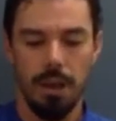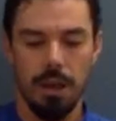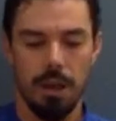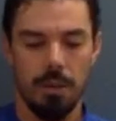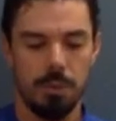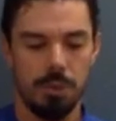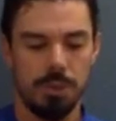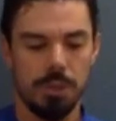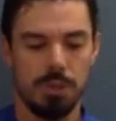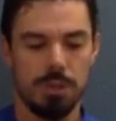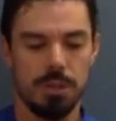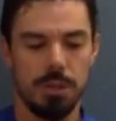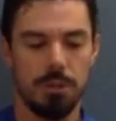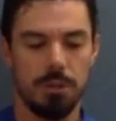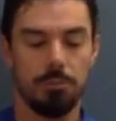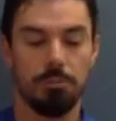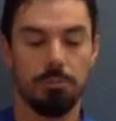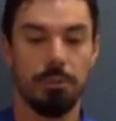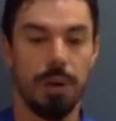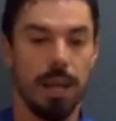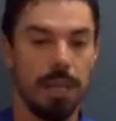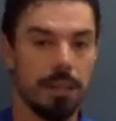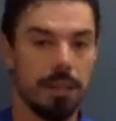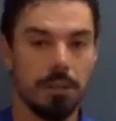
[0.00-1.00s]
which is a
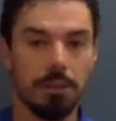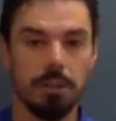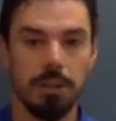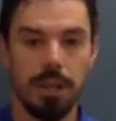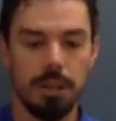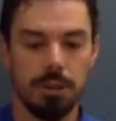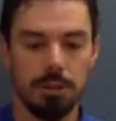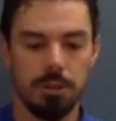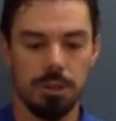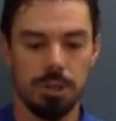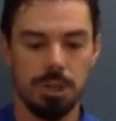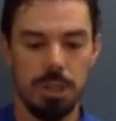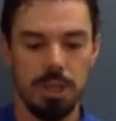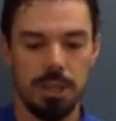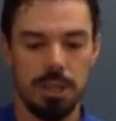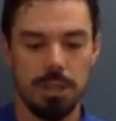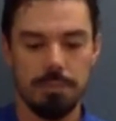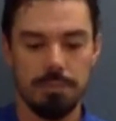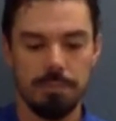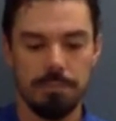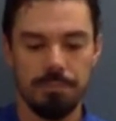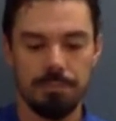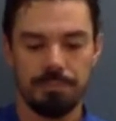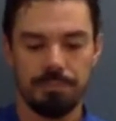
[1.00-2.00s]
regulator gene.